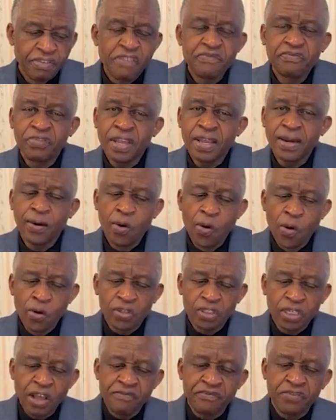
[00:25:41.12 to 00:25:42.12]
15
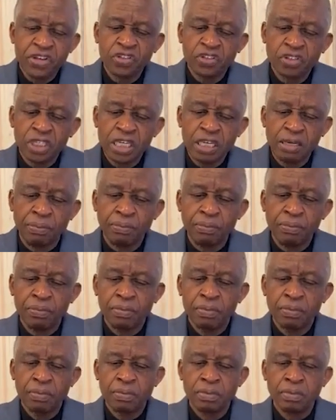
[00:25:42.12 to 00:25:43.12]
low self esteem
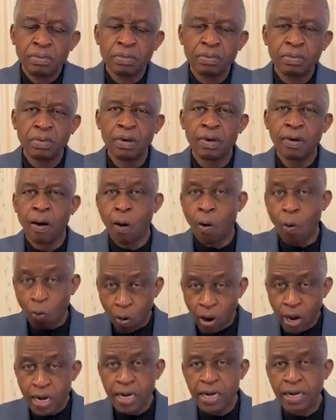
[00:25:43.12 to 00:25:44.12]

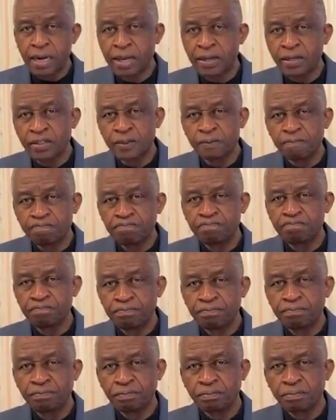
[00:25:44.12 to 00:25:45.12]
or worldliness.
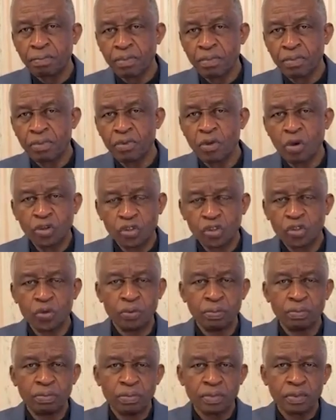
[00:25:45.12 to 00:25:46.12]
Those
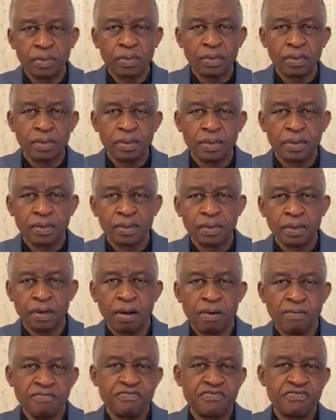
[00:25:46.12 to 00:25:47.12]
two.
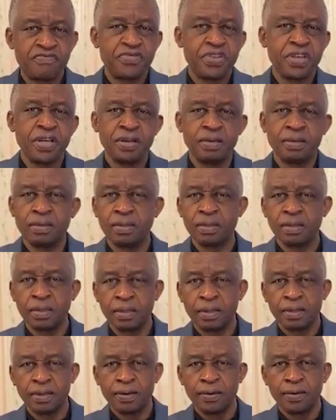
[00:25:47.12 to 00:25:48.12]
You don't feel
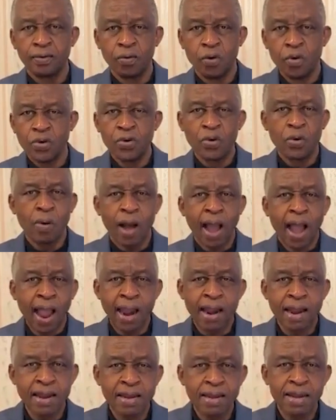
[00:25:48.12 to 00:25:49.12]
who you
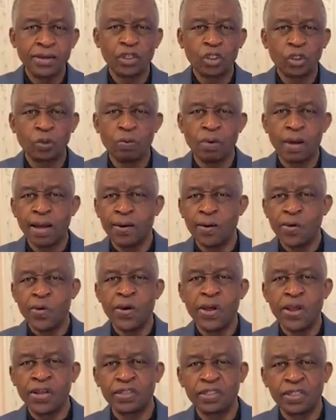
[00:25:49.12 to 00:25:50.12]
are in Yeshua,
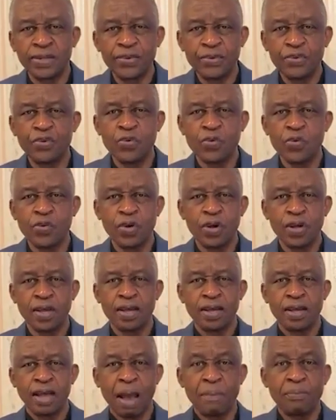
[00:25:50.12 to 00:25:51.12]
who is in you.
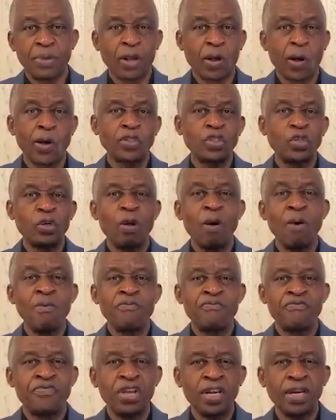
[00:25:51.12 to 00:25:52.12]
And because you
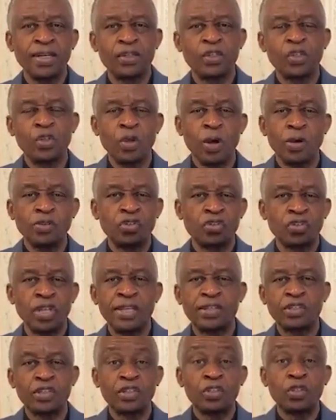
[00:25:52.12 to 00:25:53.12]
don't feel it, you don't
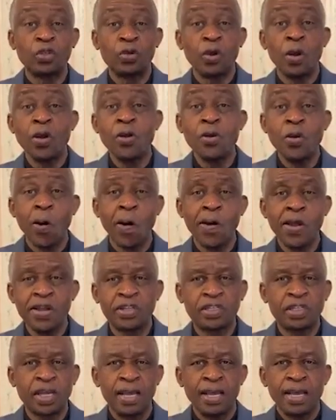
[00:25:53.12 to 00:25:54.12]
sense it, you don't know
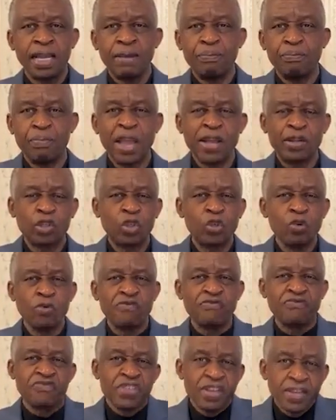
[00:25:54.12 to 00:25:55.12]
it, it makes
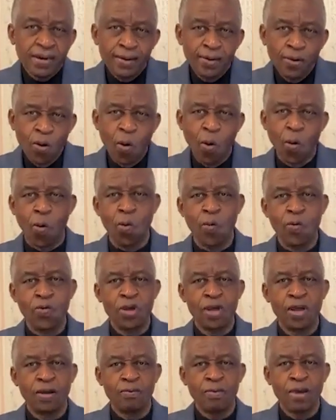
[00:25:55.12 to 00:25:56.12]
you feel low